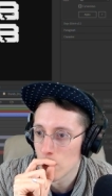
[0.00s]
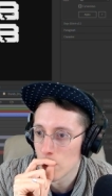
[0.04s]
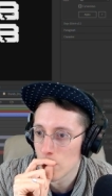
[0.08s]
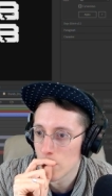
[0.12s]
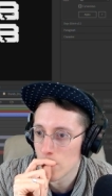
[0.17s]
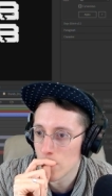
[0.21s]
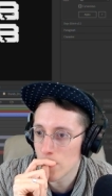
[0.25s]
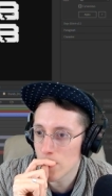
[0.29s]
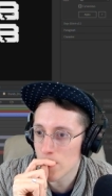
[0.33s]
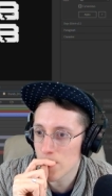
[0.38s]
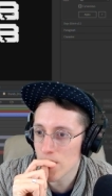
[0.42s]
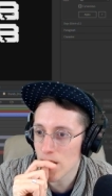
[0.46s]

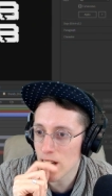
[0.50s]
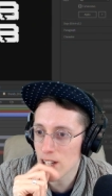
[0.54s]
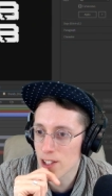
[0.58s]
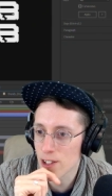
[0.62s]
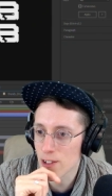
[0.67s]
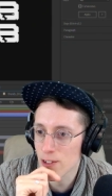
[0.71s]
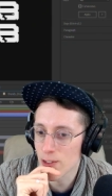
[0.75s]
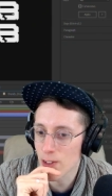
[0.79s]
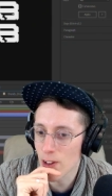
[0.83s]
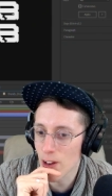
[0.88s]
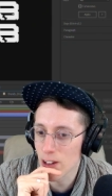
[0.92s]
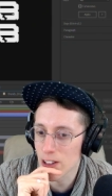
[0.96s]
You can change the
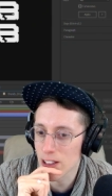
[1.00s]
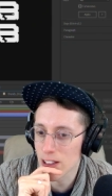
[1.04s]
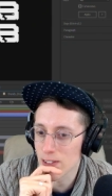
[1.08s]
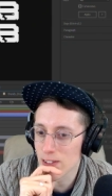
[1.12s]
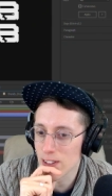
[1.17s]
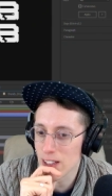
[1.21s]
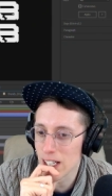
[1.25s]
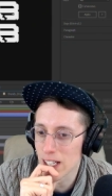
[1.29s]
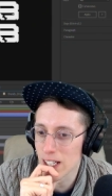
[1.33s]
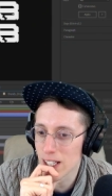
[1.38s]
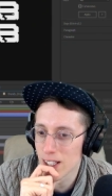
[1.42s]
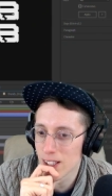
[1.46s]
font if
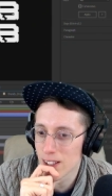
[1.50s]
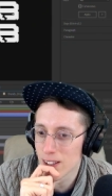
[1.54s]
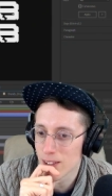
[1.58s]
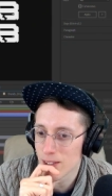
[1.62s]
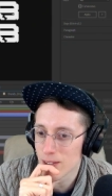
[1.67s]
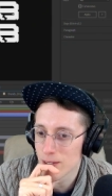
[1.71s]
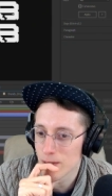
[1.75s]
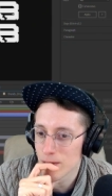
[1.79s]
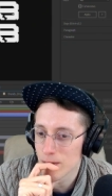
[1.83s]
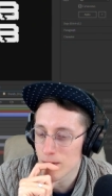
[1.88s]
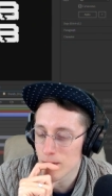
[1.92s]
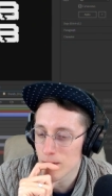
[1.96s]
needed.
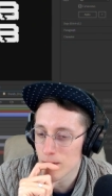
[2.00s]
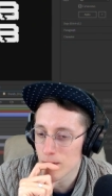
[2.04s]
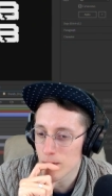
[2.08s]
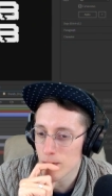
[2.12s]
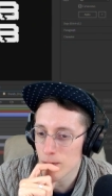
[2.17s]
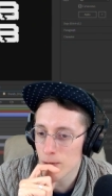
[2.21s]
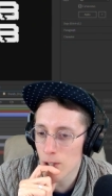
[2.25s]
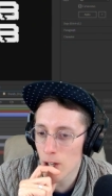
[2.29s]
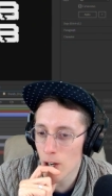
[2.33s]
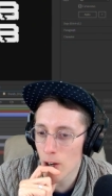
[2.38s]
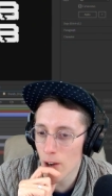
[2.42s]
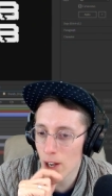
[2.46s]
No,